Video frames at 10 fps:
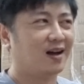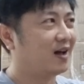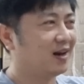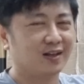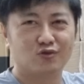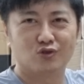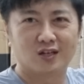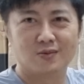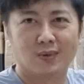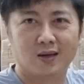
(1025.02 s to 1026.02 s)
I, I like to
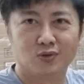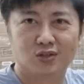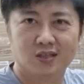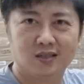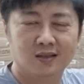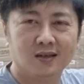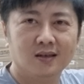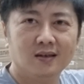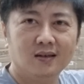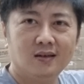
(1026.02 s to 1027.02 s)
keep my machine
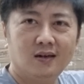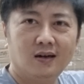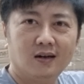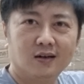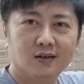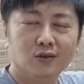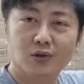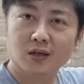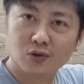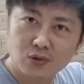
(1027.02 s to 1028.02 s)
uh,
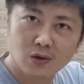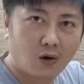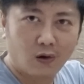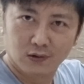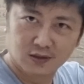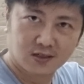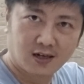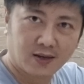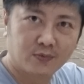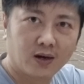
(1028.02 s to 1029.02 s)
looking good all the
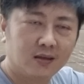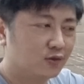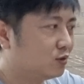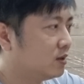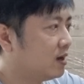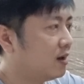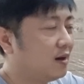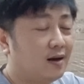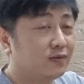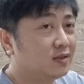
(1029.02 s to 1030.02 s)
time, right? So
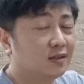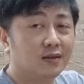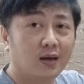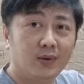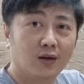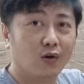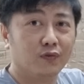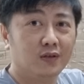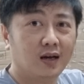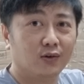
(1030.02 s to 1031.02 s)
after I make
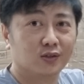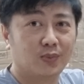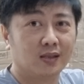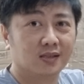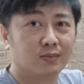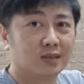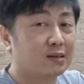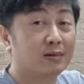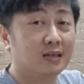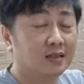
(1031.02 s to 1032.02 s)
coffee, I will spend some
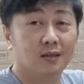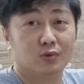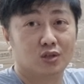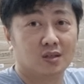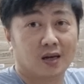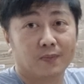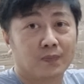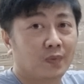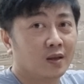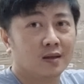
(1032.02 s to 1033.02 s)
time cleaning the machine up.
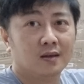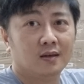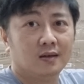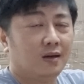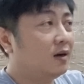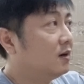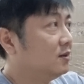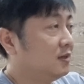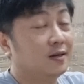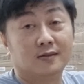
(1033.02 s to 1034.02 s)

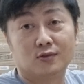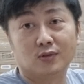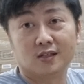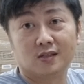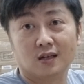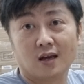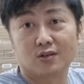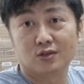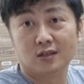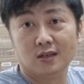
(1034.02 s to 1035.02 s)
Uh, yeah, so that's
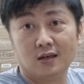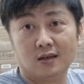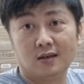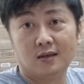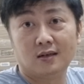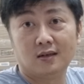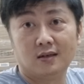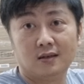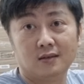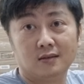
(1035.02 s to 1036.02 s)
actually uh,
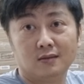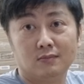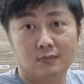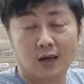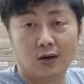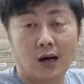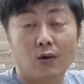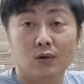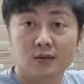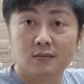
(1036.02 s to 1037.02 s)

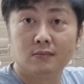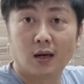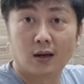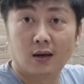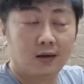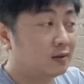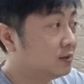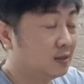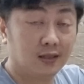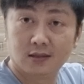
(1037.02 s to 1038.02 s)
our, my, uh,
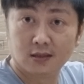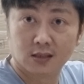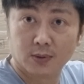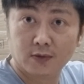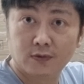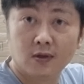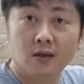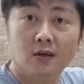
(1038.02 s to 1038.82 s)
Lelit Elizabeth.